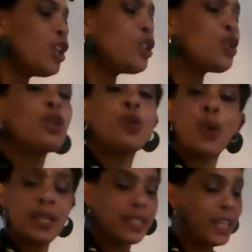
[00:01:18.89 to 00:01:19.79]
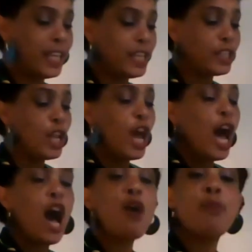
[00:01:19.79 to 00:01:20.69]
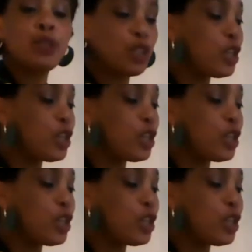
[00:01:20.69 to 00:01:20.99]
So the question is, how much